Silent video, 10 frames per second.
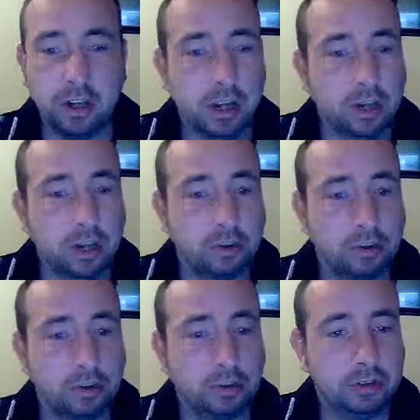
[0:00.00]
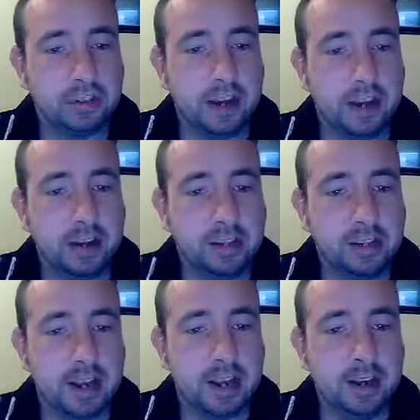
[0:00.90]
Don't use Telnet.
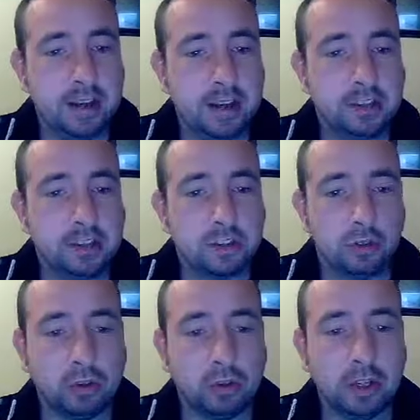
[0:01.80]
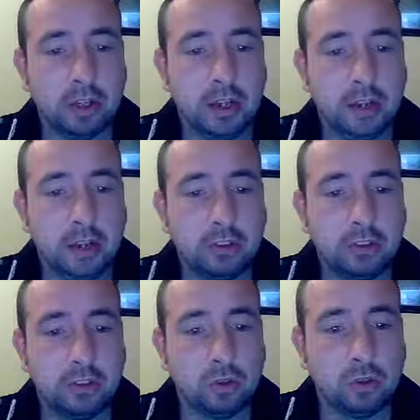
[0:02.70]
Telnet is totally
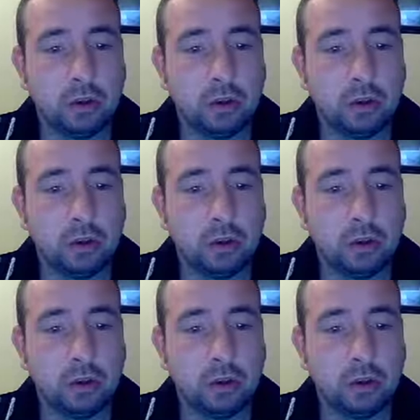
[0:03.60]
insecure